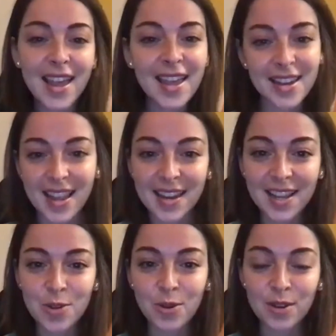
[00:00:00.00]
And in
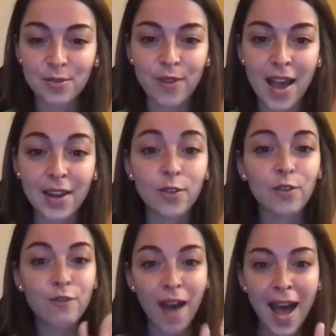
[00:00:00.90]
it, you can find
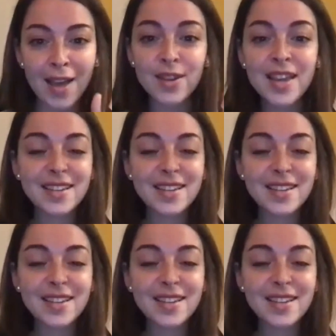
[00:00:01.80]
5